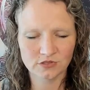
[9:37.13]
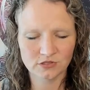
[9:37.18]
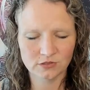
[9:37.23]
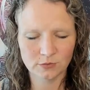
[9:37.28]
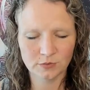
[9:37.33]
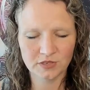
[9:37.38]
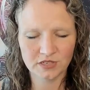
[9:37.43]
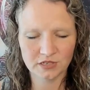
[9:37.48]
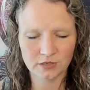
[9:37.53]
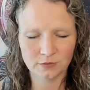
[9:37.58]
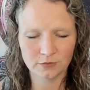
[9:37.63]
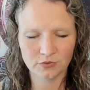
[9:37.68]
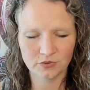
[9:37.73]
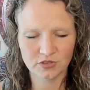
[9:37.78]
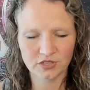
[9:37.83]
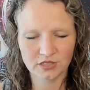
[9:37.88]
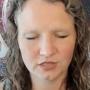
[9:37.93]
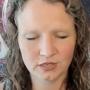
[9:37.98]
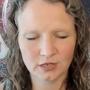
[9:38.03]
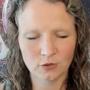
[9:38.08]
to be
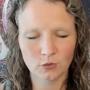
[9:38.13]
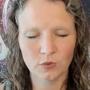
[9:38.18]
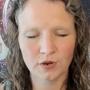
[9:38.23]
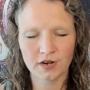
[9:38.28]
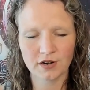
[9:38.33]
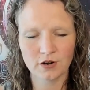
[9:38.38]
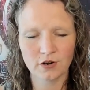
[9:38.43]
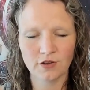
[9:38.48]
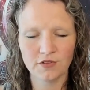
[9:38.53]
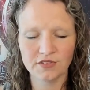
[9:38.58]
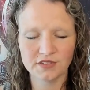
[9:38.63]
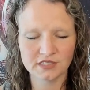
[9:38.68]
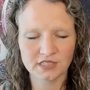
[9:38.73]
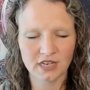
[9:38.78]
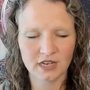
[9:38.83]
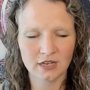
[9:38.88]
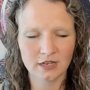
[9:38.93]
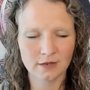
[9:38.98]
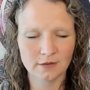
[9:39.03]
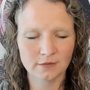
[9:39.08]
completely aware all the
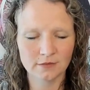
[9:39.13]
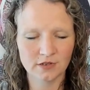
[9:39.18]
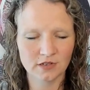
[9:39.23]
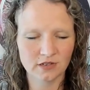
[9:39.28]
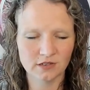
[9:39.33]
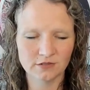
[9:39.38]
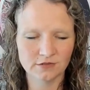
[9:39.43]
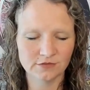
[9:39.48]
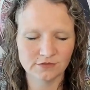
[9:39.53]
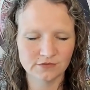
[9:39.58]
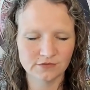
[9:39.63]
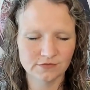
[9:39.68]
time of